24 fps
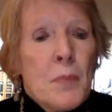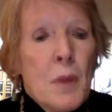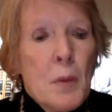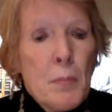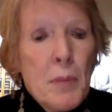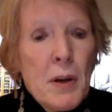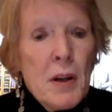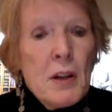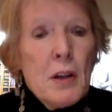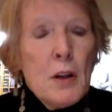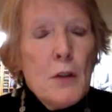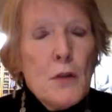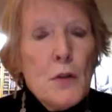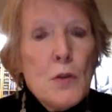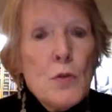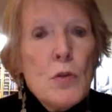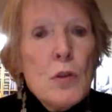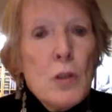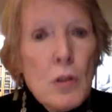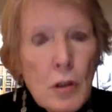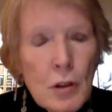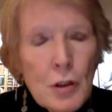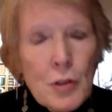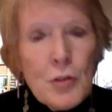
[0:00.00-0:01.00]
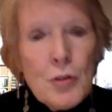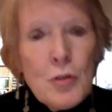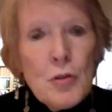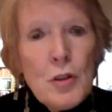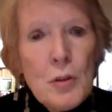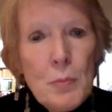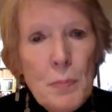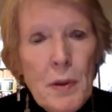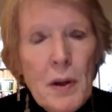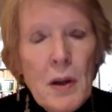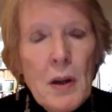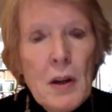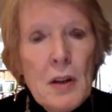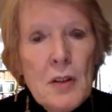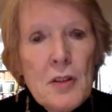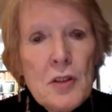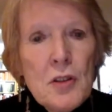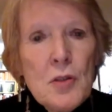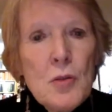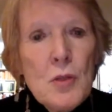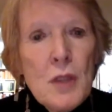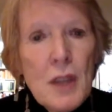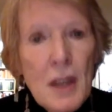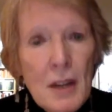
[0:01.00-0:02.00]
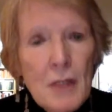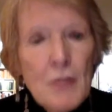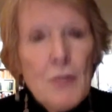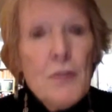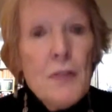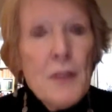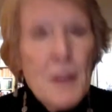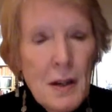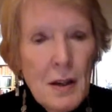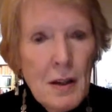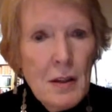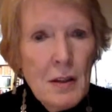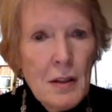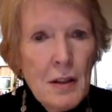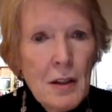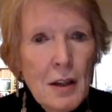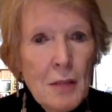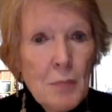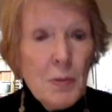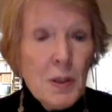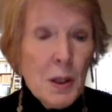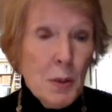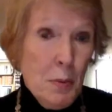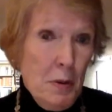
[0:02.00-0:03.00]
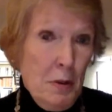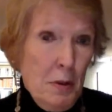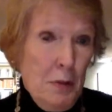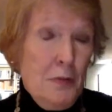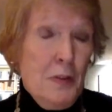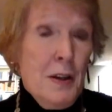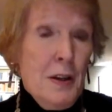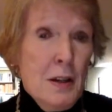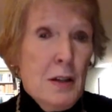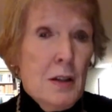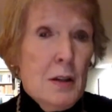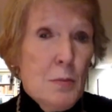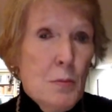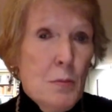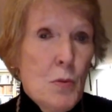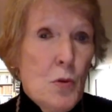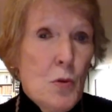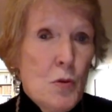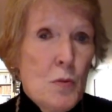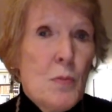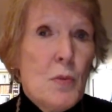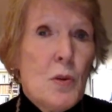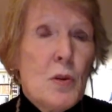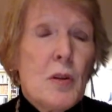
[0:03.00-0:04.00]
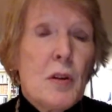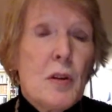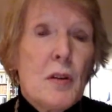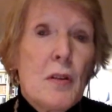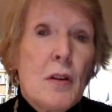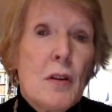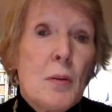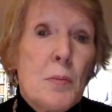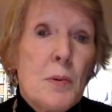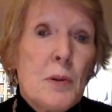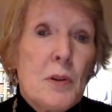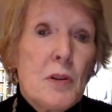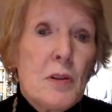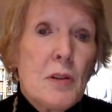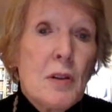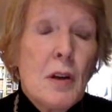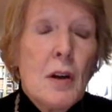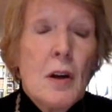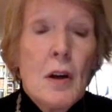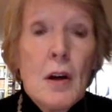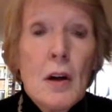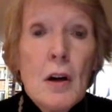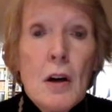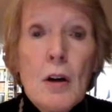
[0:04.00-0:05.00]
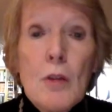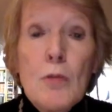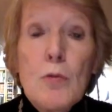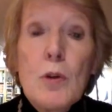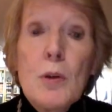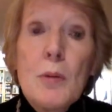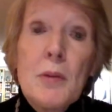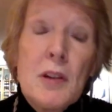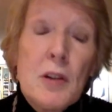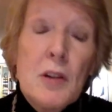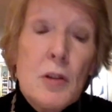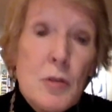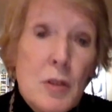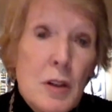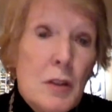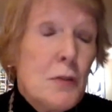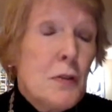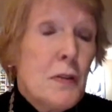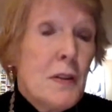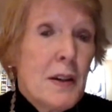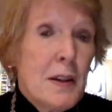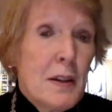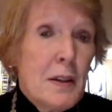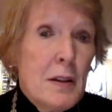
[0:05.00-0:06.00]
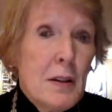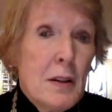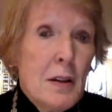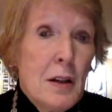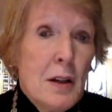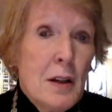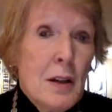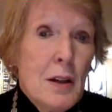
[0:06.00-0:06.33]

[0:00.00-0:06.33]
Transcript: But if you look through the past, you can find, and people are finding more and more examples of women who did fight